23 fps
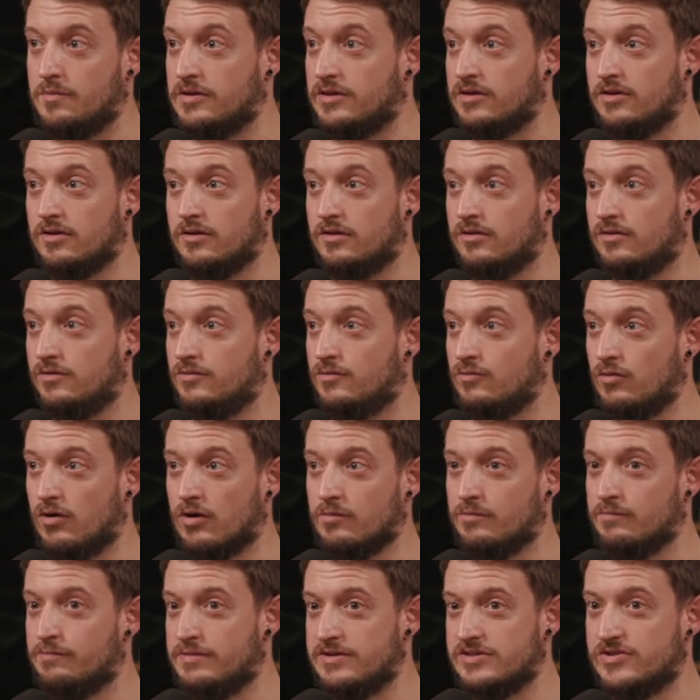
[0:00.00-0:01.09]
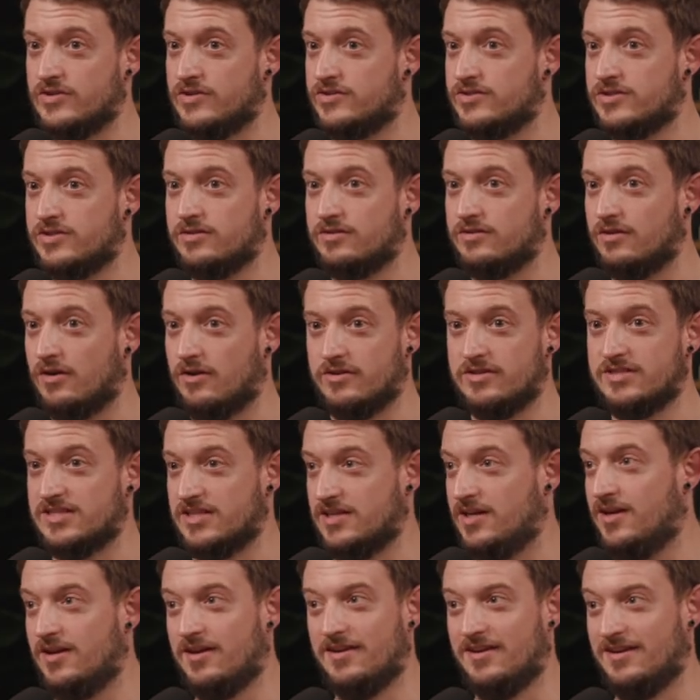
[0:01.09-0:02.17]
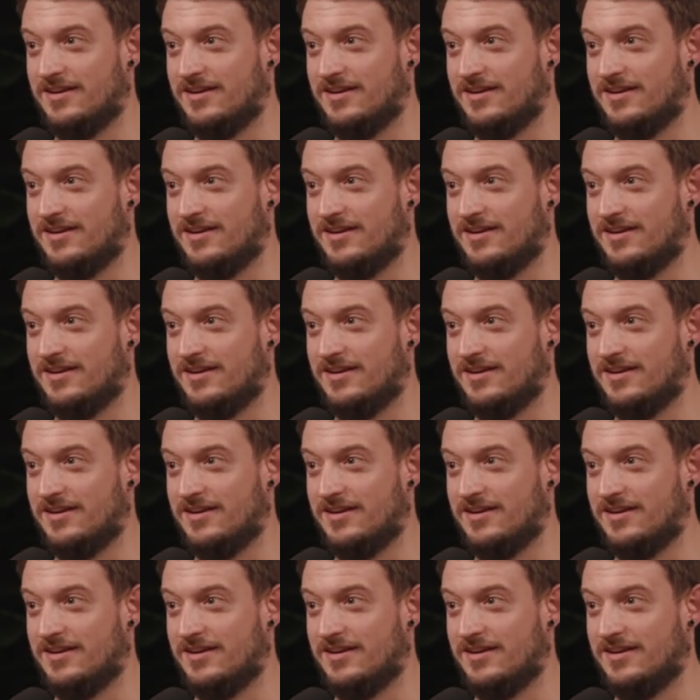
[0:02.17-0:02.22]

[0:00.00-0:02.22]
I'm in the wrong business, honestly.